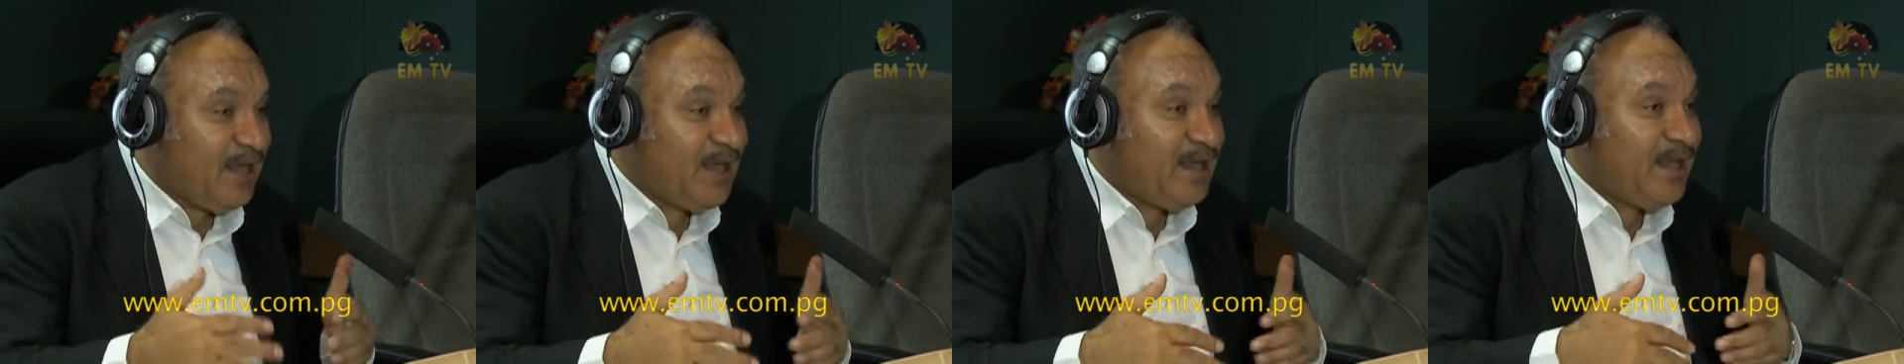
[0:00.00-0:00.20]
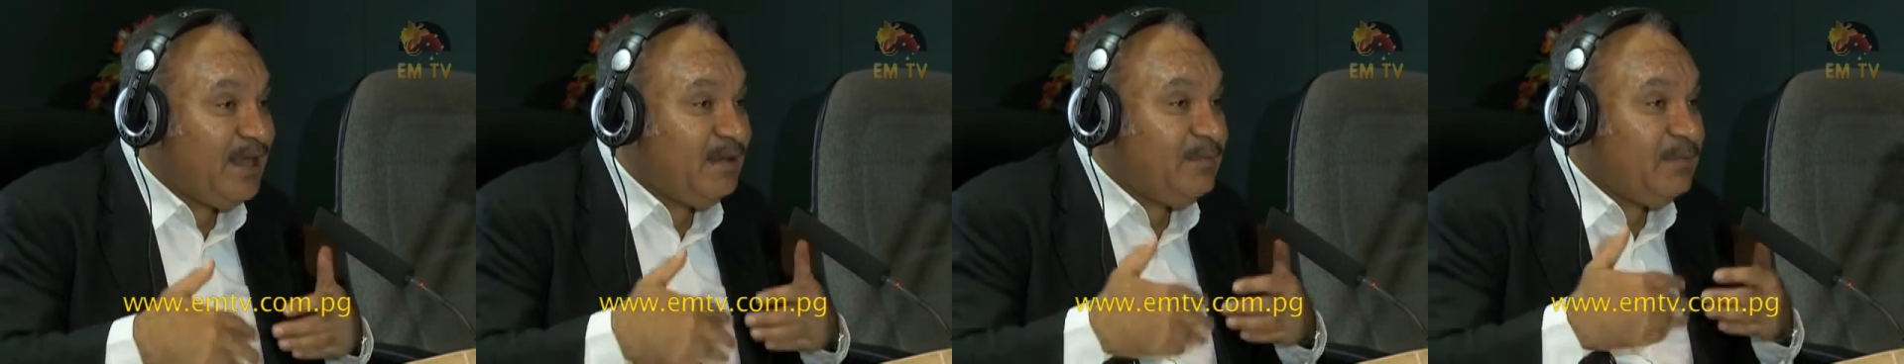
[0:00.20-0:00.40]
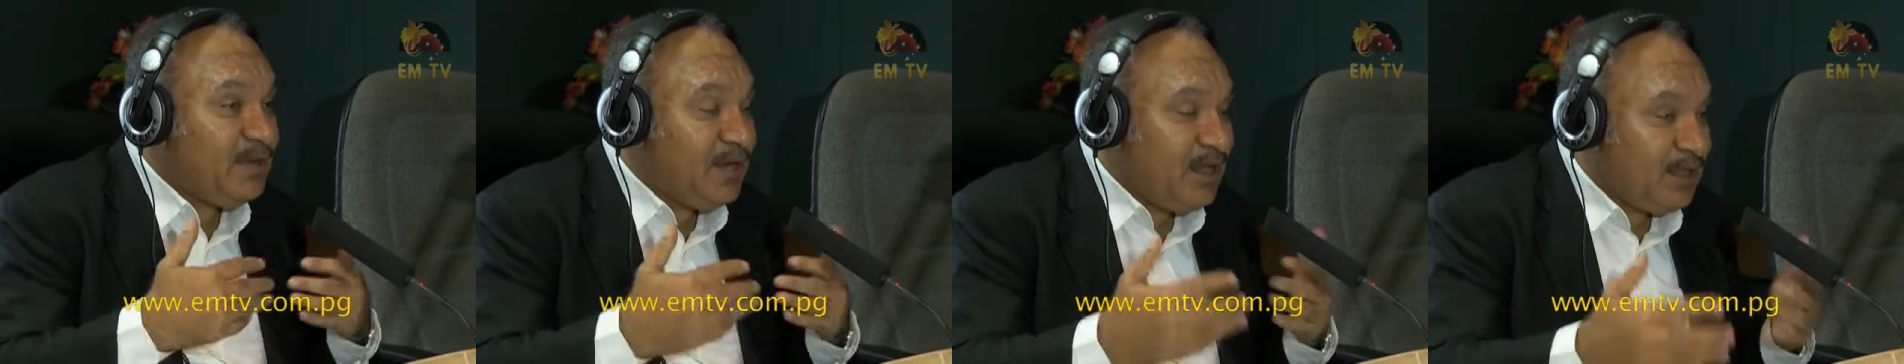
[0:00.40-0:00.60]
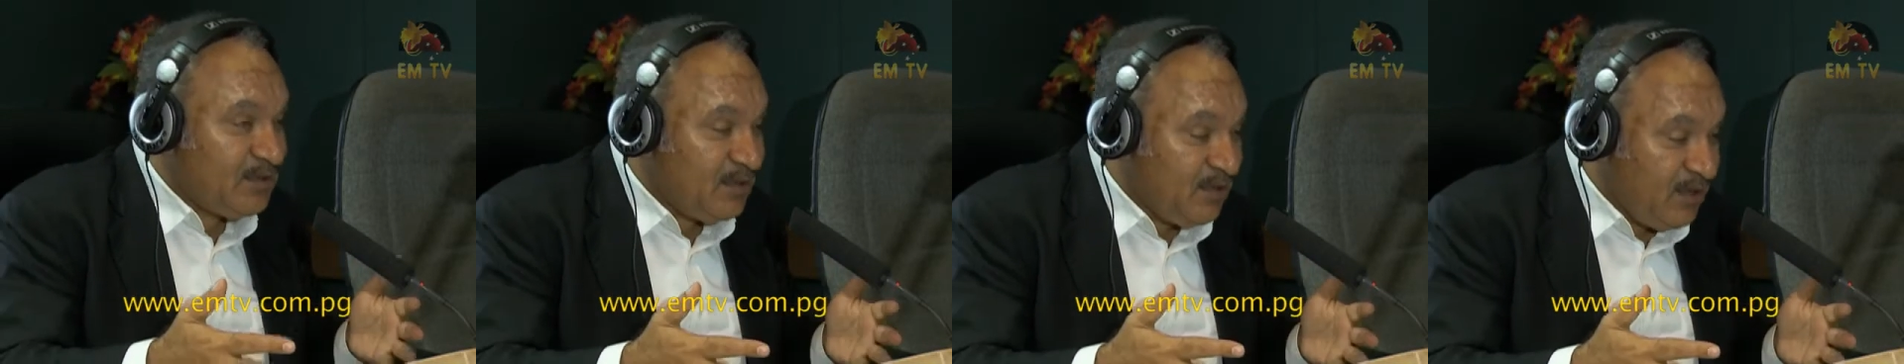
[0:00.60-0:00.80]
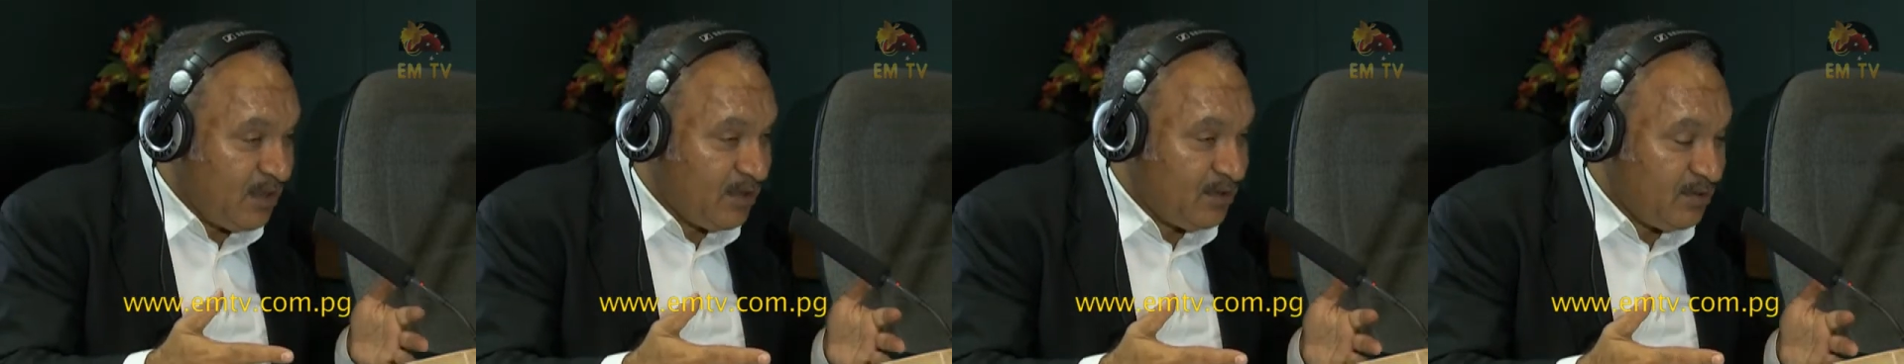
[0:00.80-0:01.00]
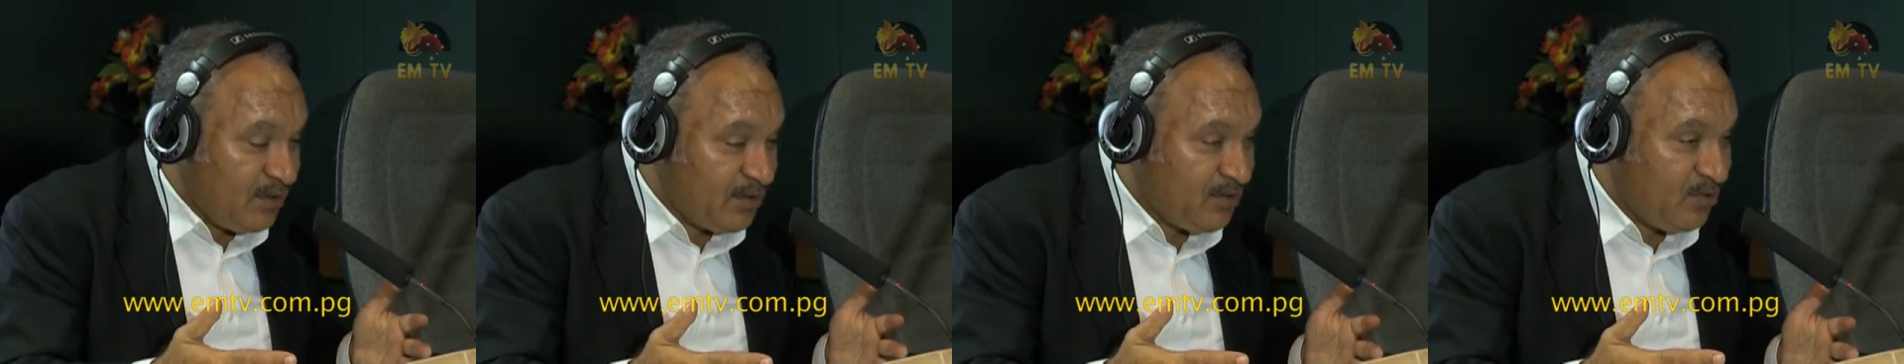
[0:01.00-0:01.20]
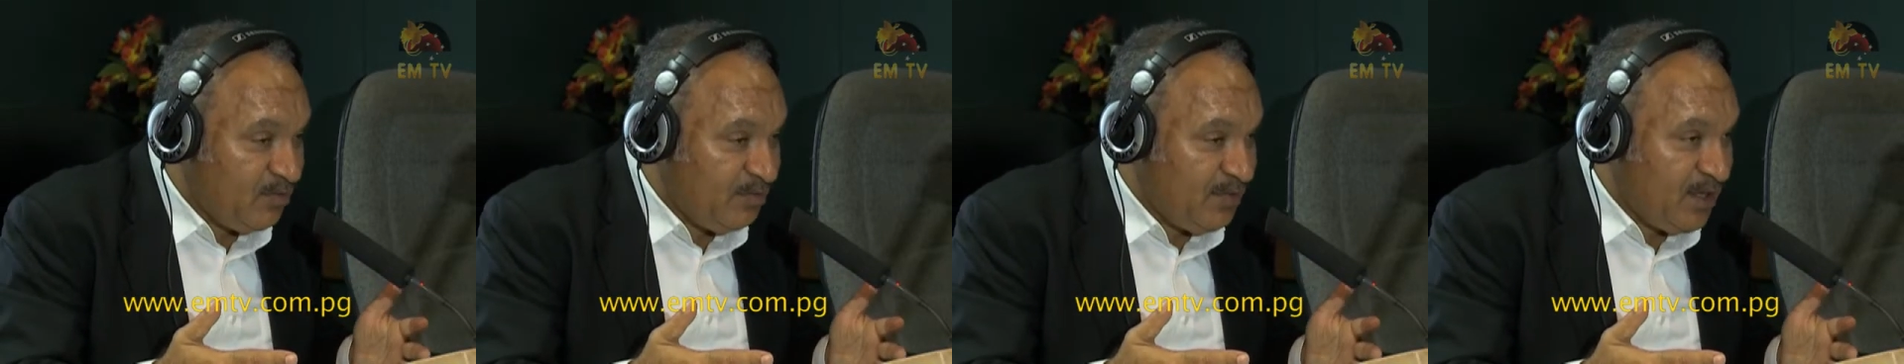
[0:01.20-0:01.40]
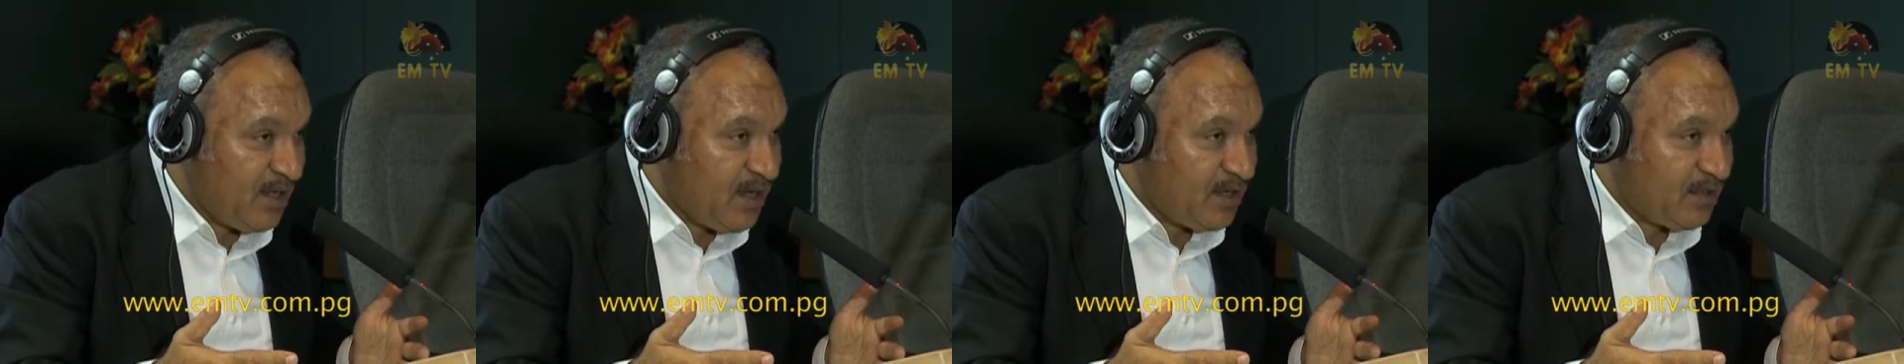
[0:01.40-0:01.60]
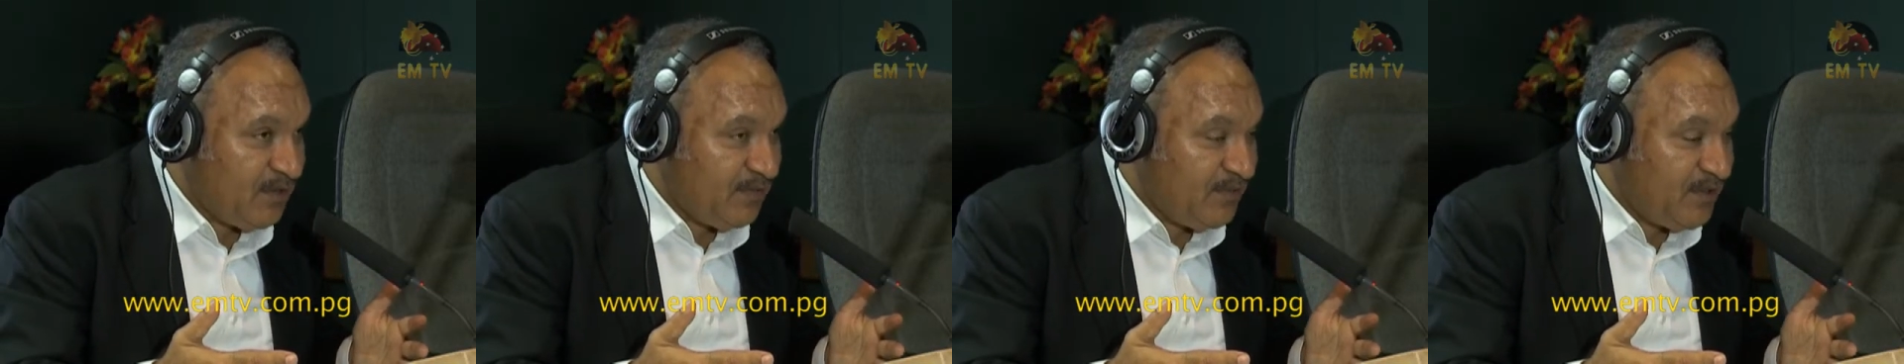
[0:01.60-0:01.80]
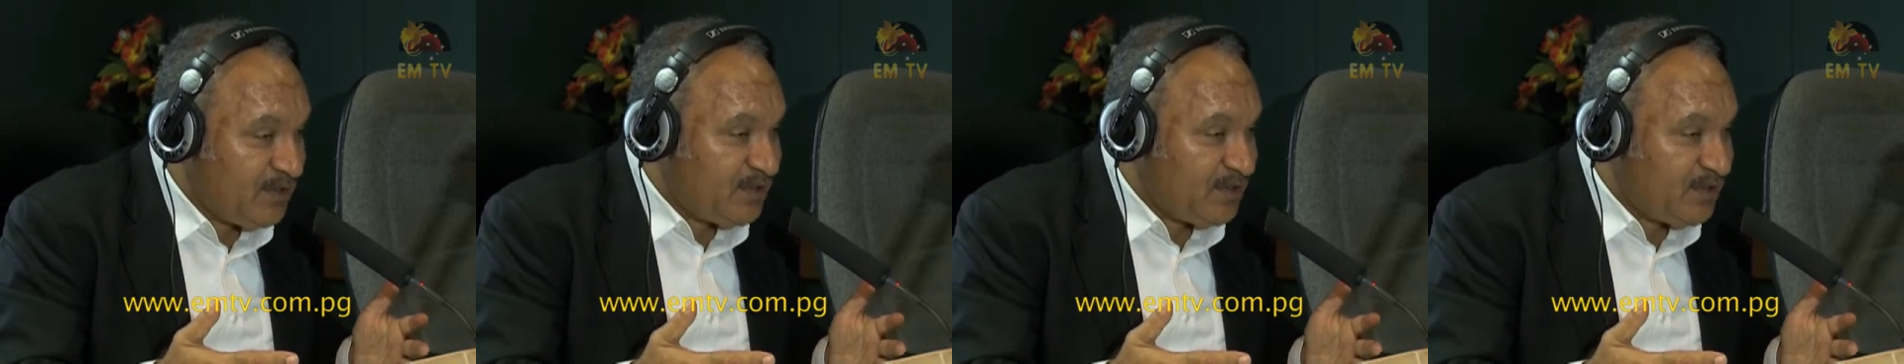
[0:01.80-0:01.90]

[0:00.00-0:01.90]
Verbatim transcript: enable economic activity.